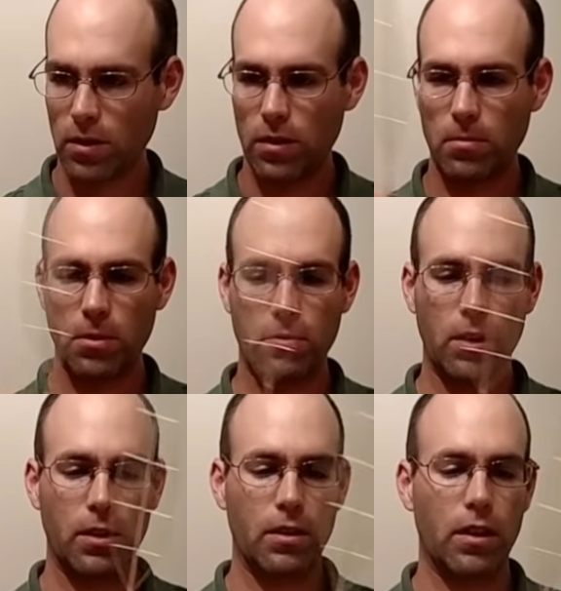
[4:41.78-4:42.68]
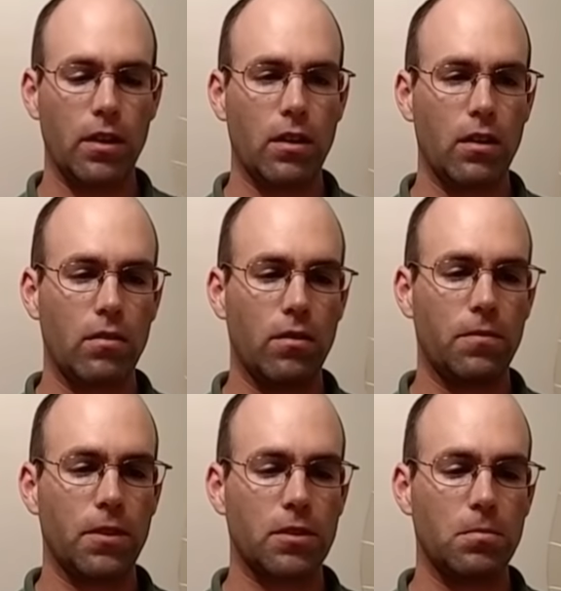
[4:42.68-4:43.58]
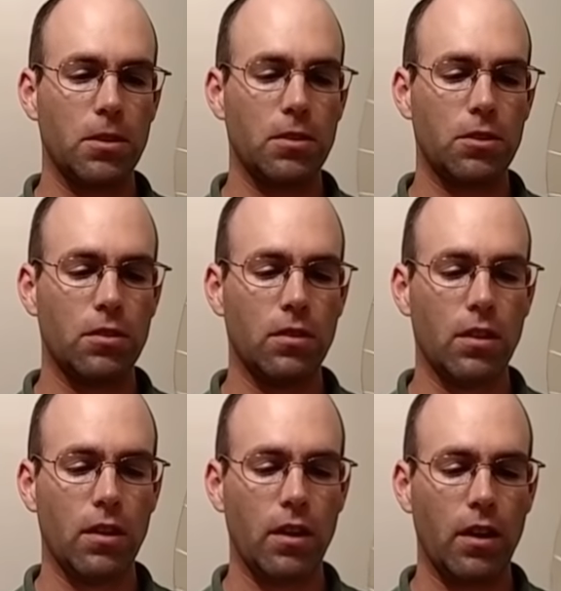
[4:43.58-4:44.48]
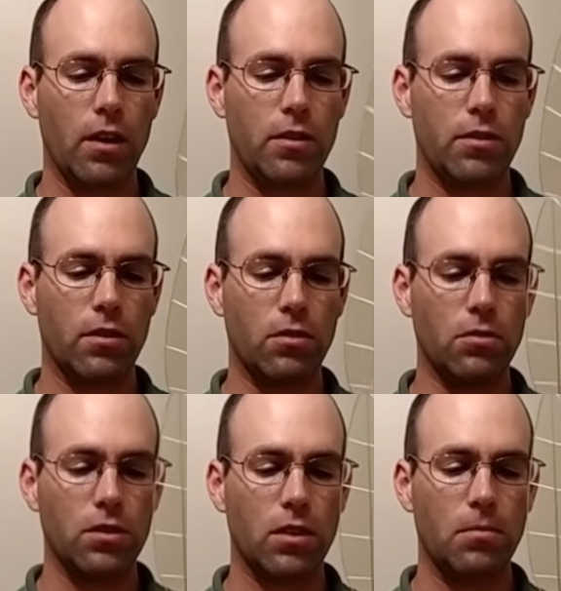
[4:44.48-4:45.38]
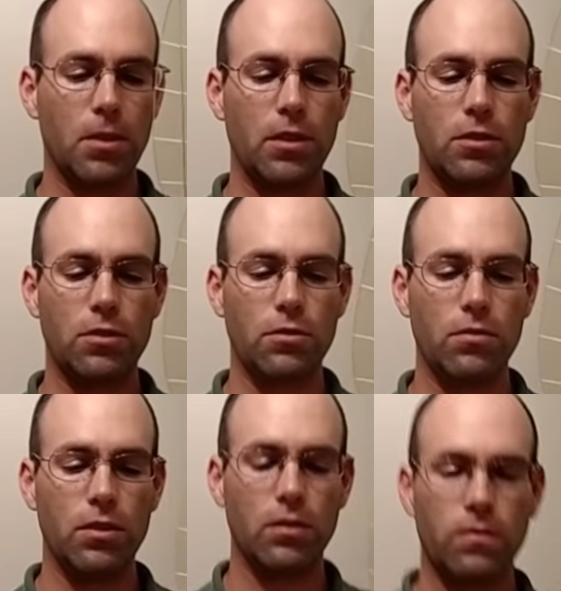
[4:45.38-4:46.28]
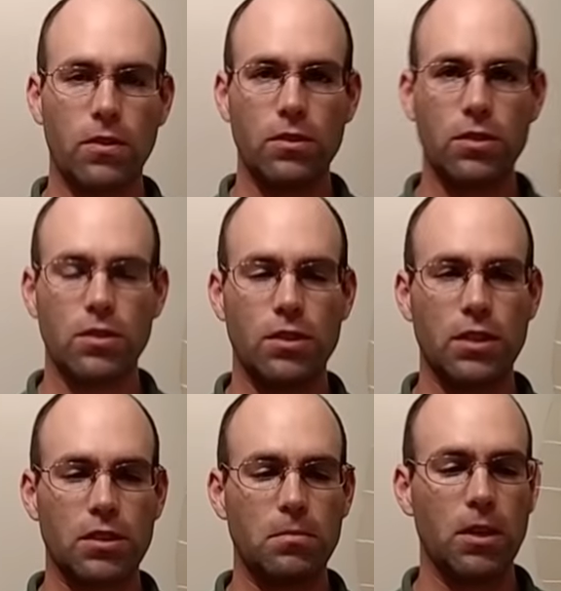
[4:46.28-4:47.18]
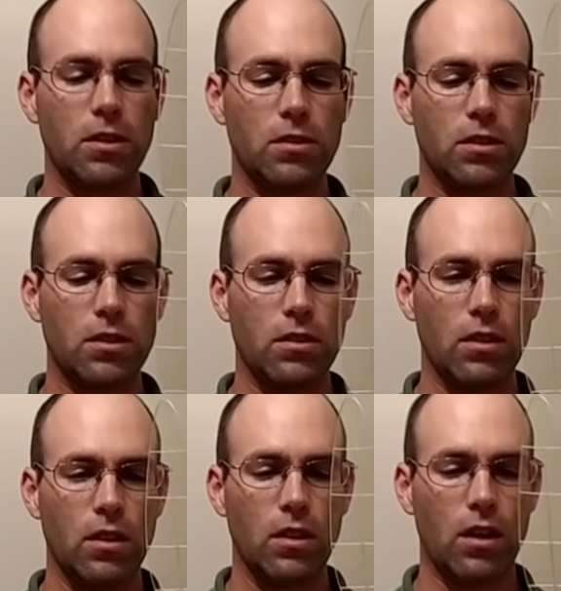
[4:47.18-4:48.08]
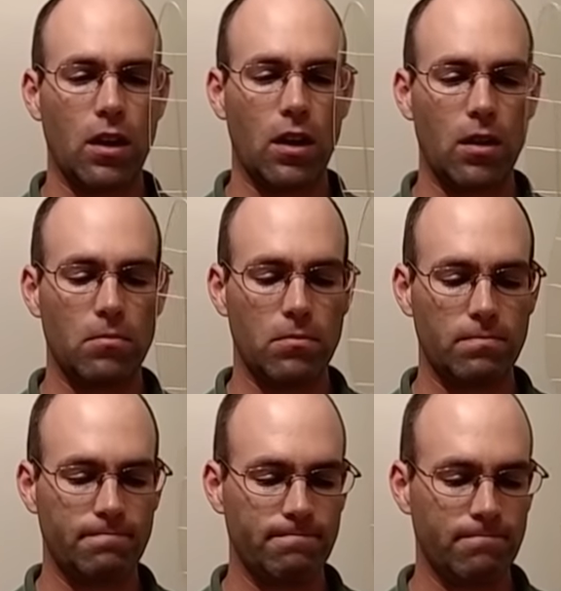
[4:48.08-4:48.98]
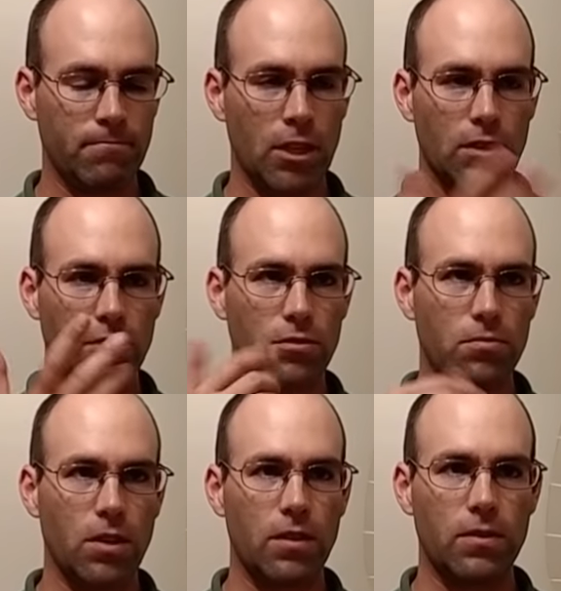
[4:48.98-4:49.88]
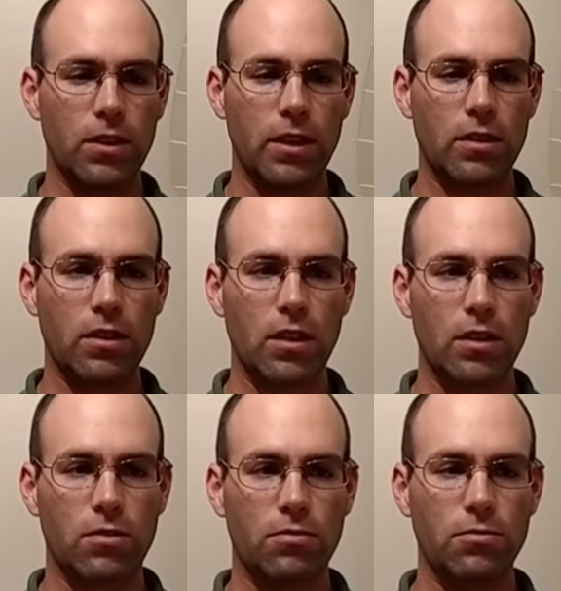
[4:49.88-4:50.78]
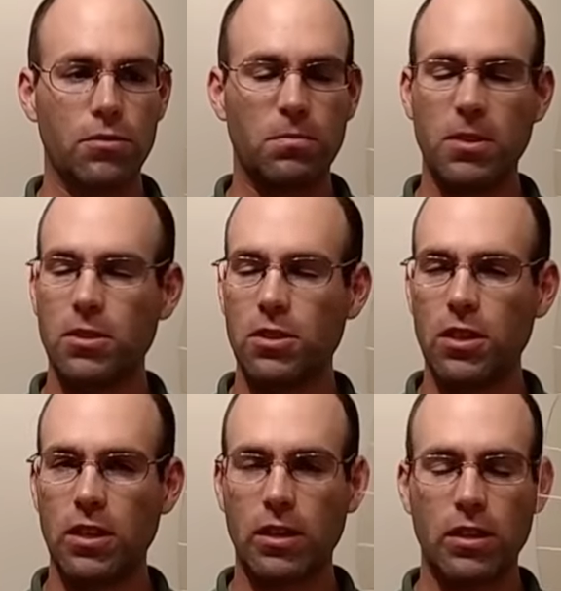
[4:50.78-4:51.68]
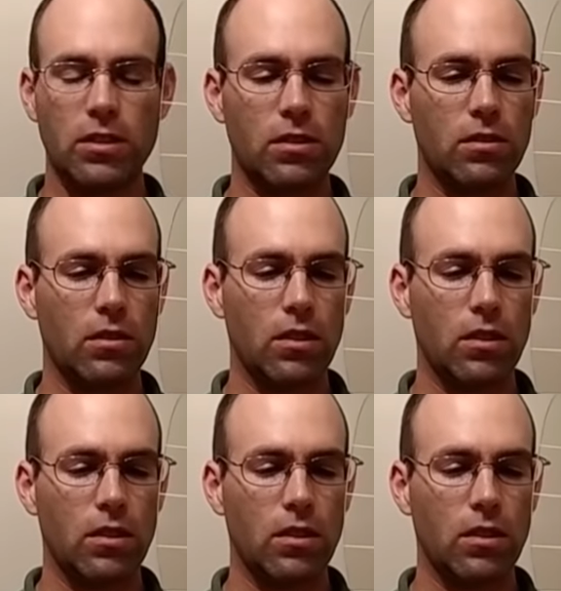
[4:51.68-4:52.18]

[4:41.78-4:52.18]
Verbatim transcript: You're going to be running a, uh, a, fixed pitch. And your goal is going to be to, in the first six minutes, um, use whatever that cruise pitch setting is